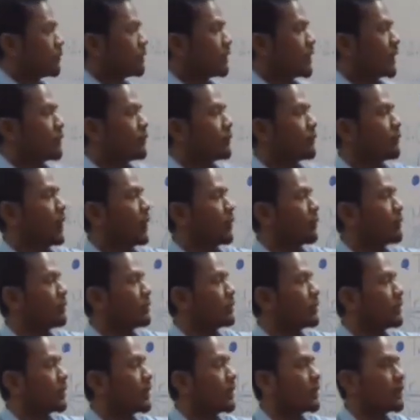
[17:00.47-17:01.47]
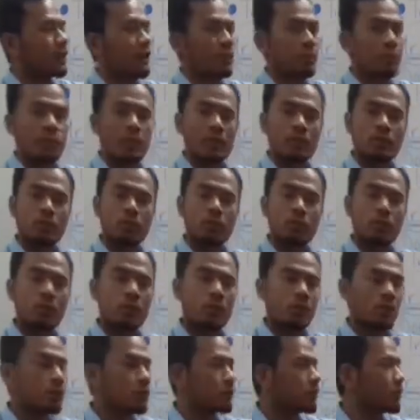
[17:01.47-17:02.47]
we have found WH word
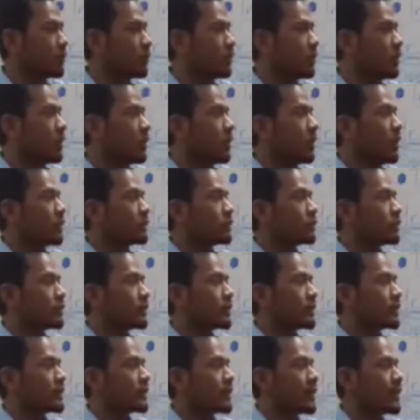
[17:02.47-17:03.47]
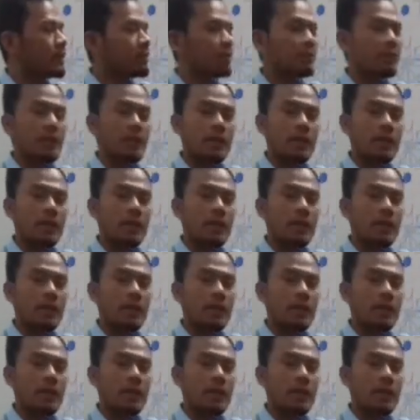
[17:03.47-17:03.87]
also. So the same